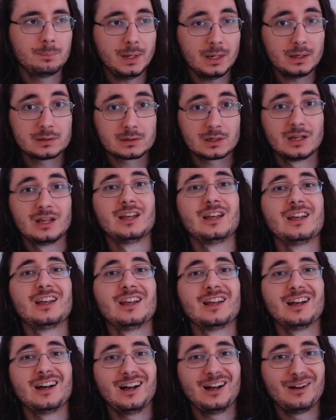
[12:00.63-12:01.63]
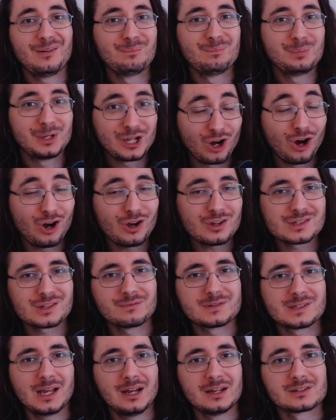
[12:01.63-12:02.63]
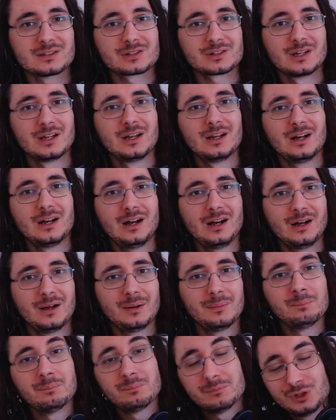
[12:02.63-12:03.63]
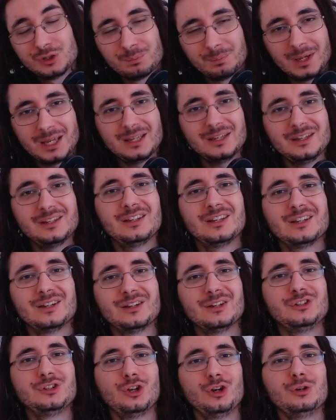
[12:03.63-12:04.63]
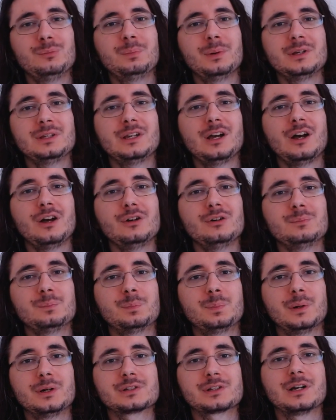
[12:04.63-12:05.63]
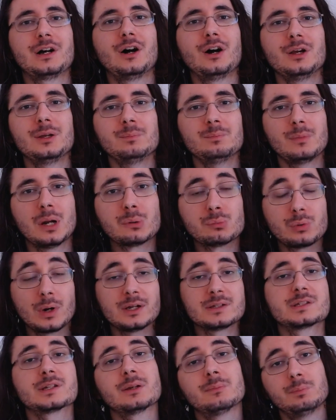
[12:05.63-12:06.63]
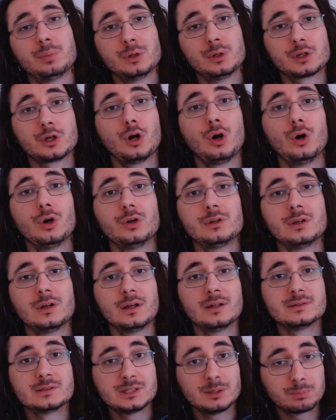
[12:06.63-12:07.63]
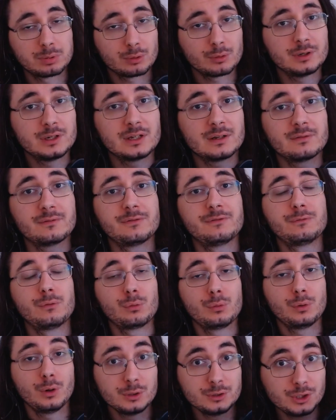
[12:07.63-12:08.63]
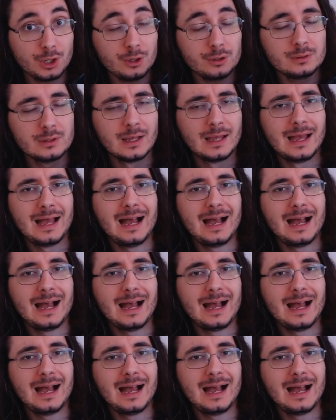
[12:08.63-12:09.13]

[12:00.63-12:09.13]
But uh, because of that, uh, you may know by now, but I'm writing a book on deep learning for audio,